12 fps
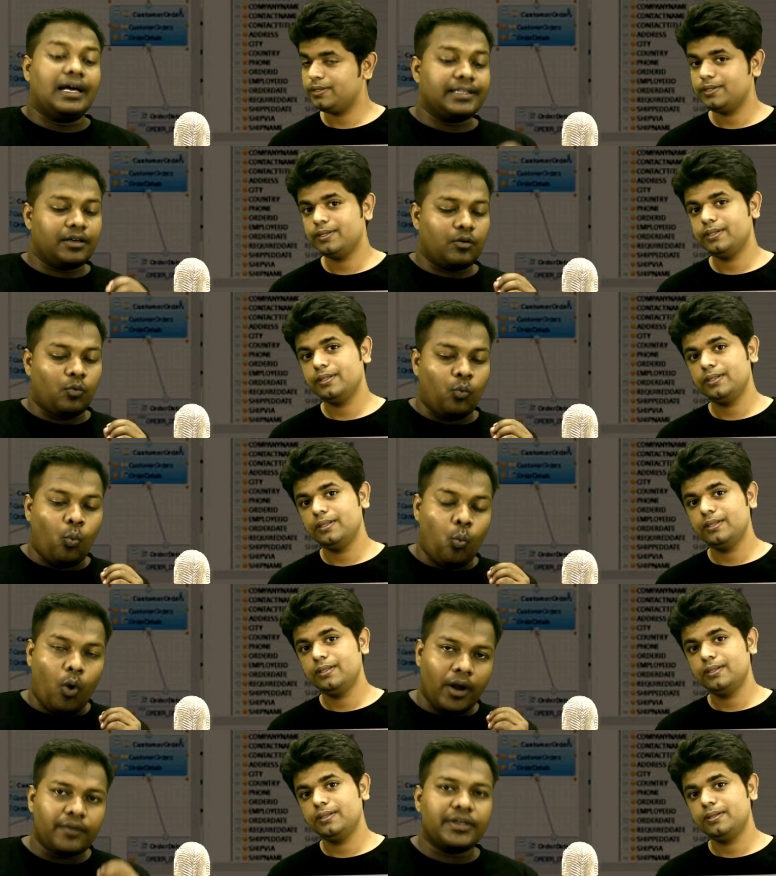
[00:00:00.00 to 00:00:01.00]
Speaker 1: I think
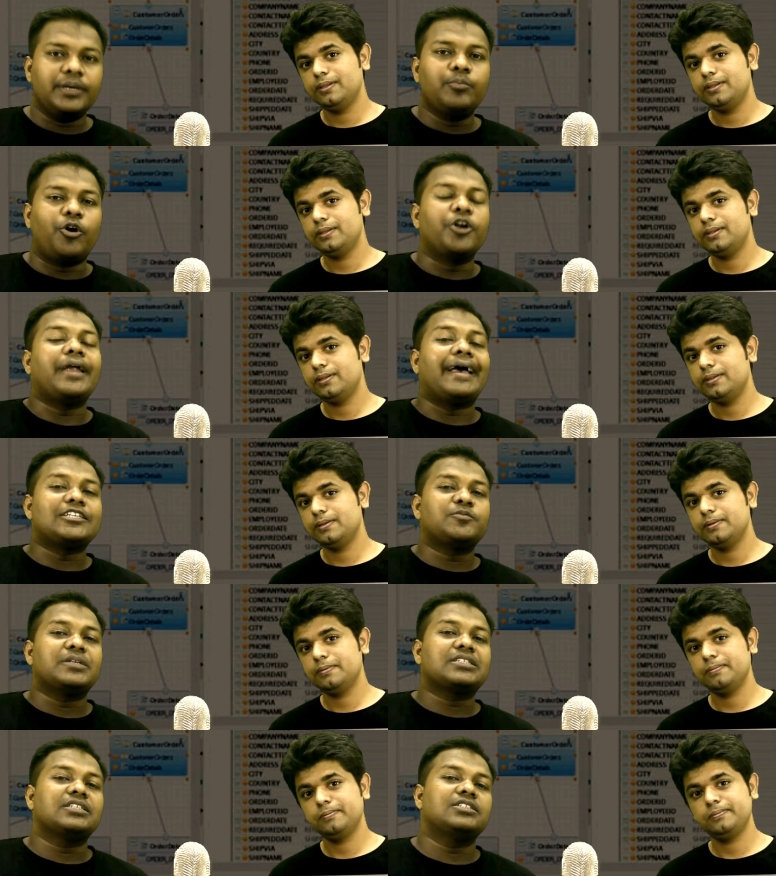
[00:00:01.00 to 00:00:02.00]
one of the important
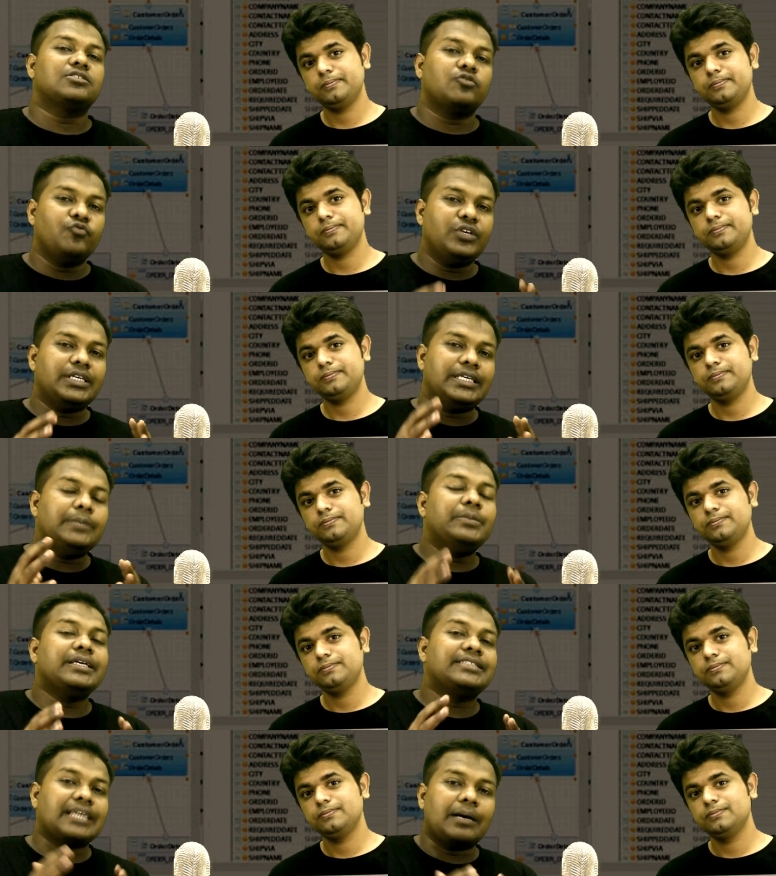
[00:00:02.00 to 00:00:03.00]
aspect is we keep the
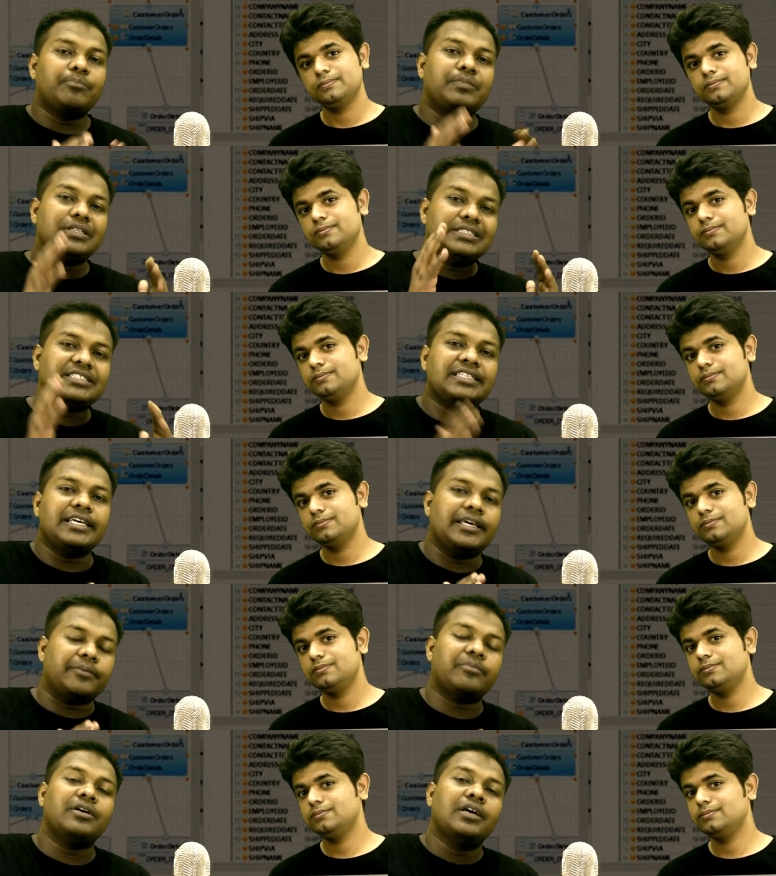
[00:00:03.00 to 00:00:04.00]
example
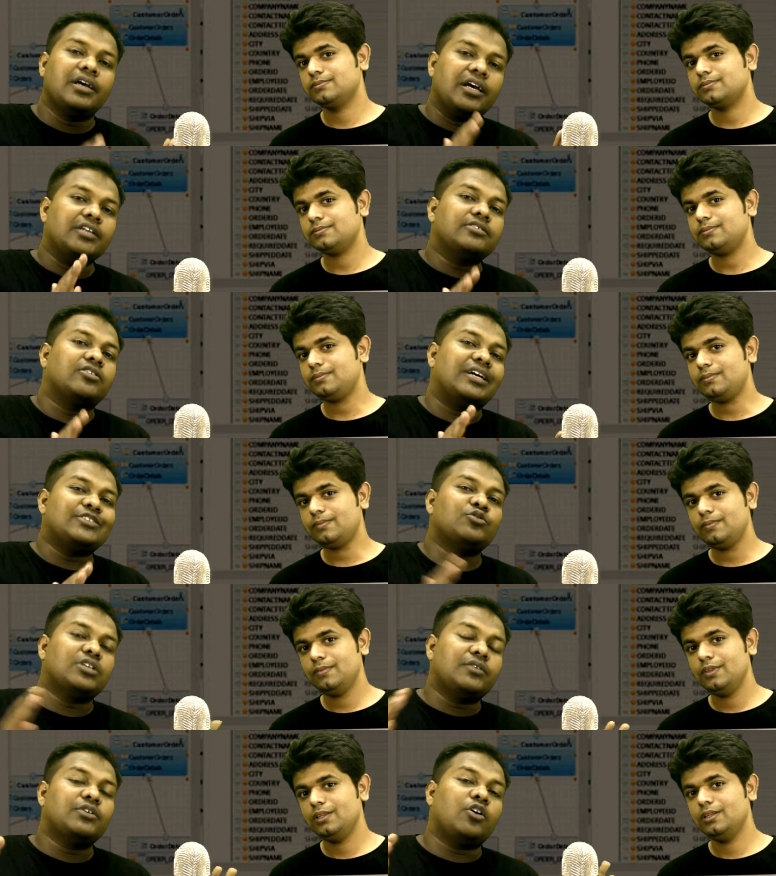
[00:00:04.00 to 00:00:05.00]
same and try to
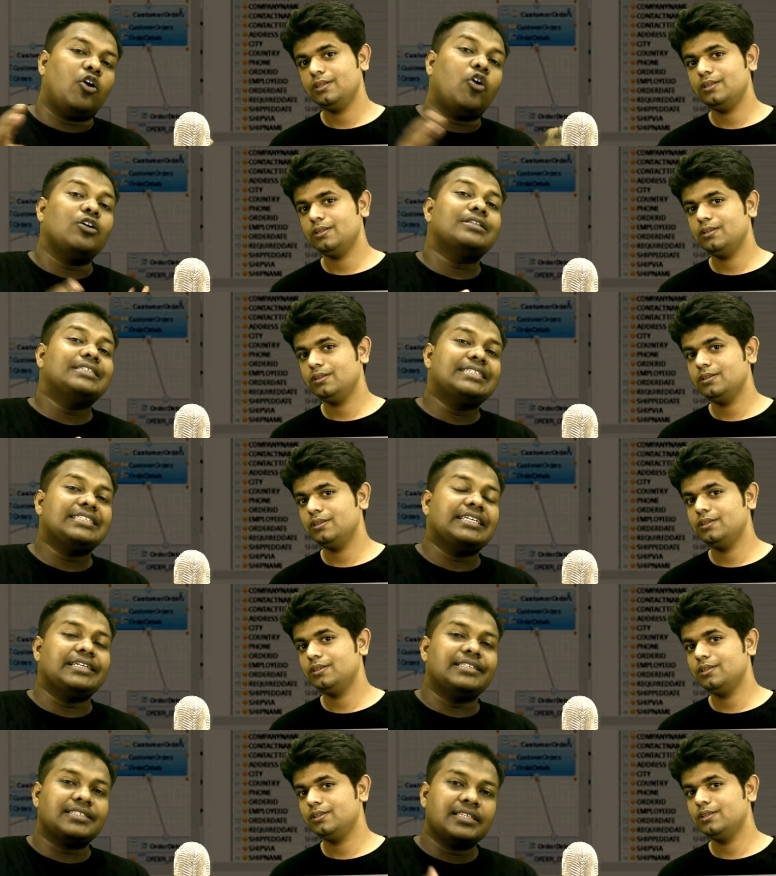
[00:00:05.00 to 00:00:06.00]
cover all these
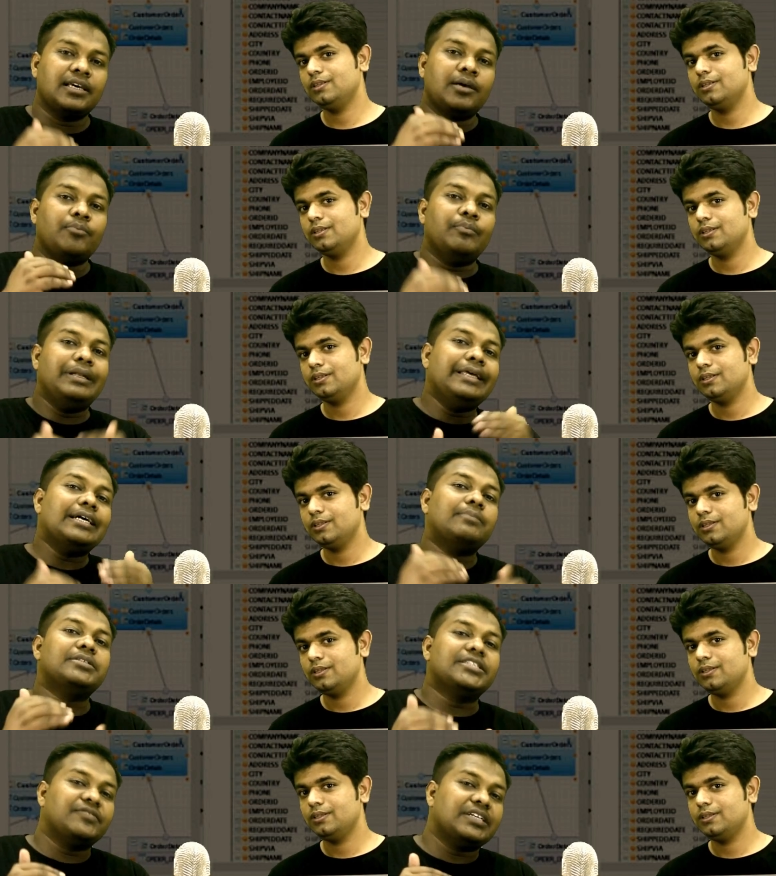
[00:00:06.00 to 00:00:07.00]
things, building up the
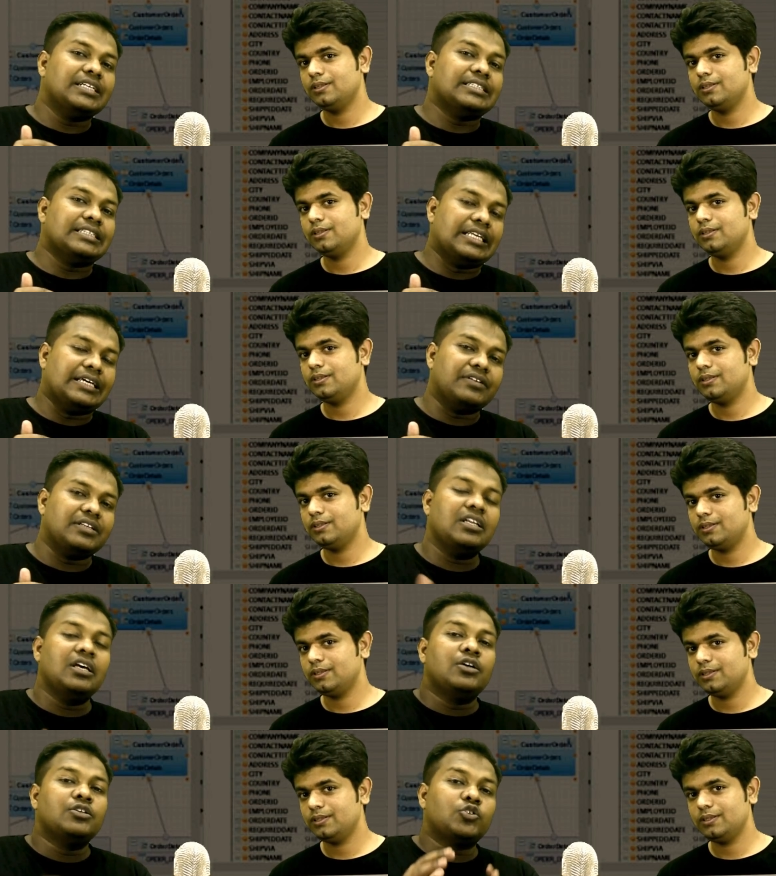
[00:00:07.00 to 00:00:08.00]
difficulty level.
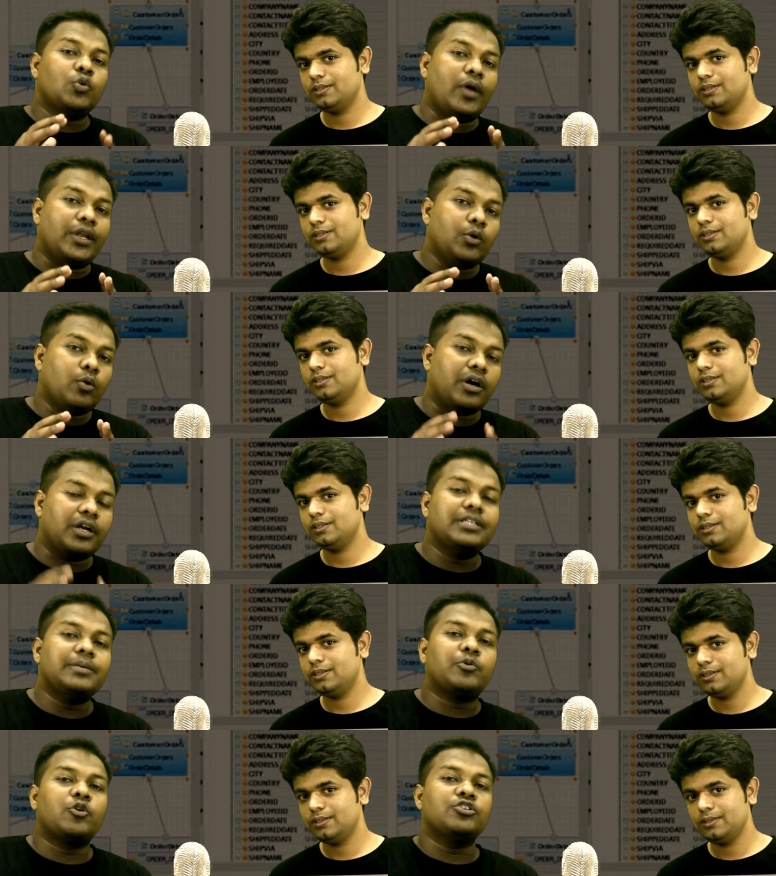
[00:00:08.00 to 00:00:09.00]
So when you are in the
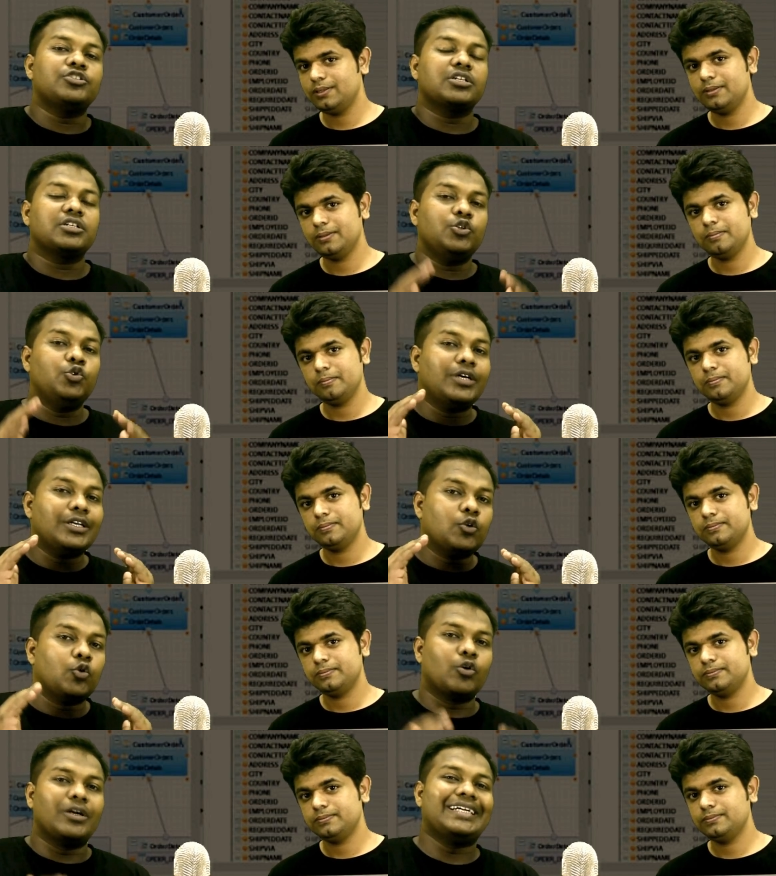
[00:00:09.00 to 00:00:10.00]
project, you can
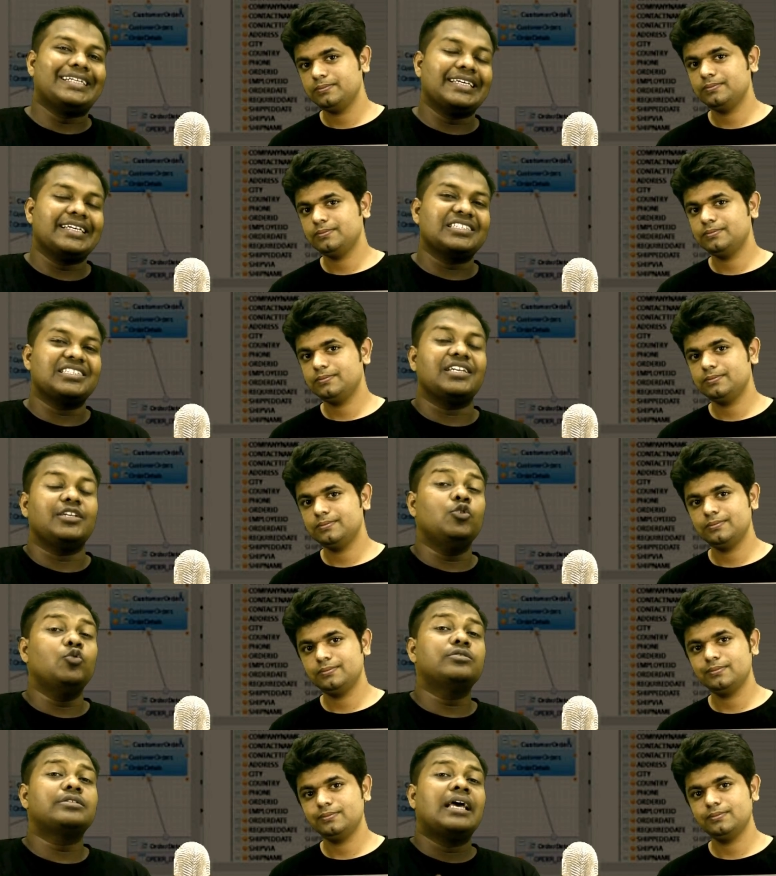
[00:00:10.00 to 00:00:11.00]
correlate things and
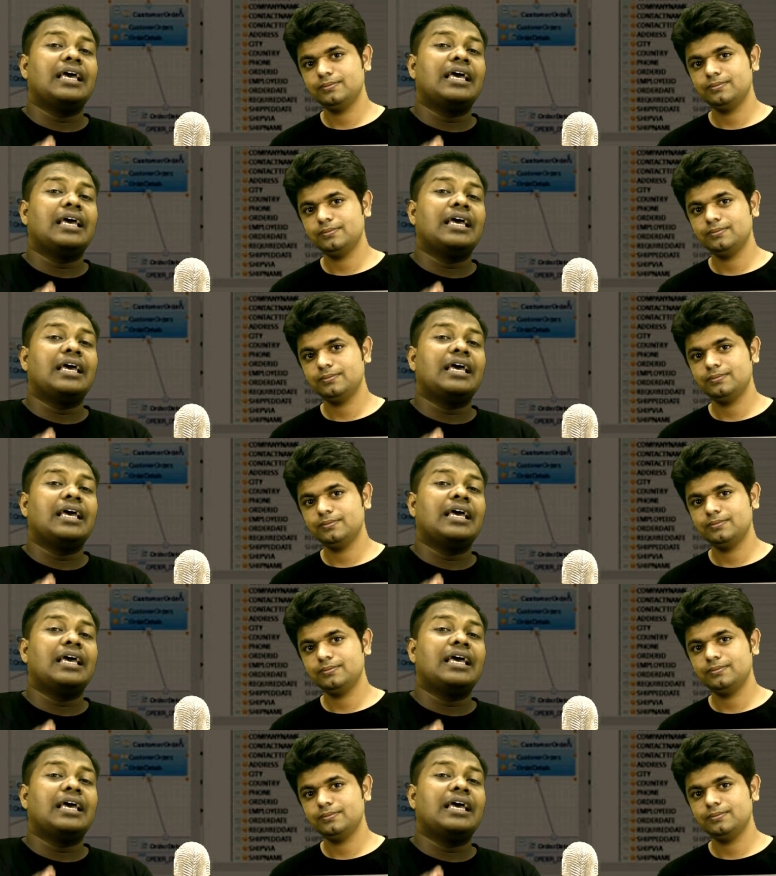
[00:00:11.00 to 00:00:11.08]
use